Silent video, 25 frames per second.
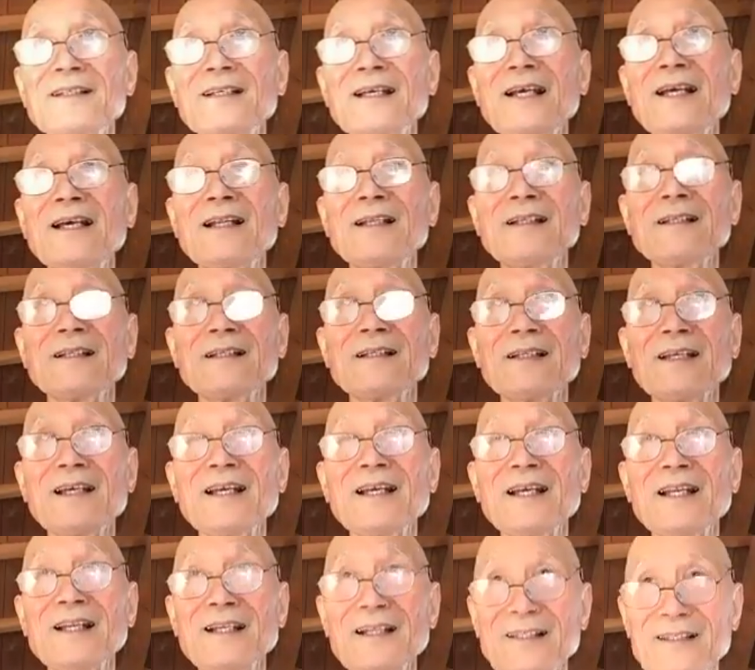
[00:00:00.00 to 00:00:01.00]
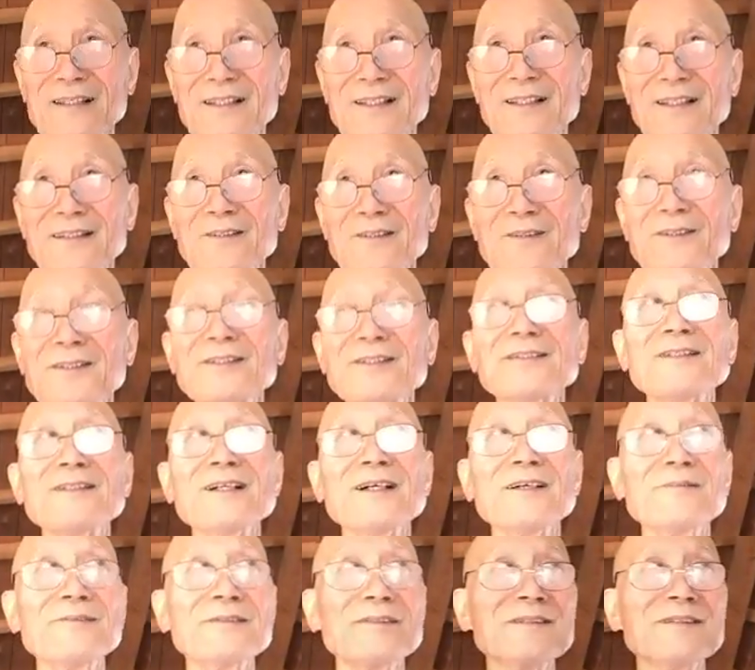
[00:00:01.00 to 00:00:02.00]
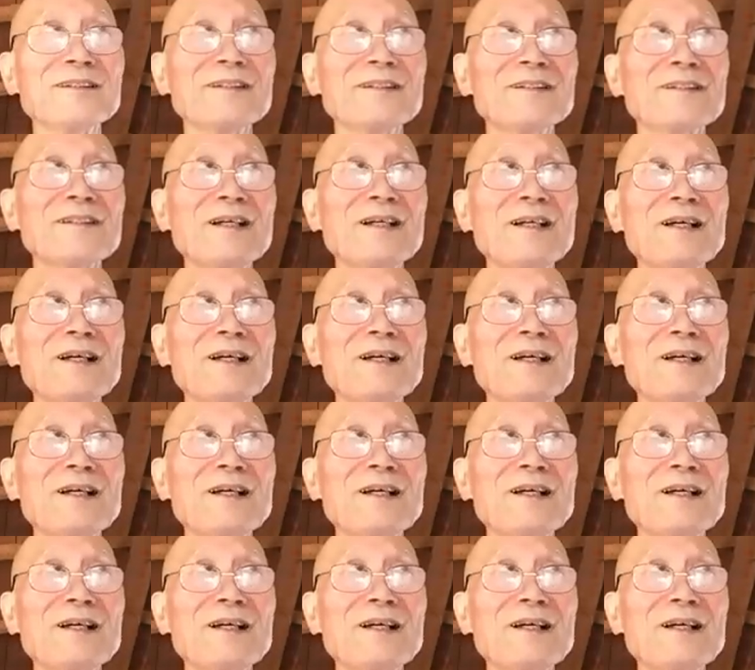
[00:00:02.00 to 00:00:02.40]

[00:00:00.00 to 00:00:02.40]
anything or something,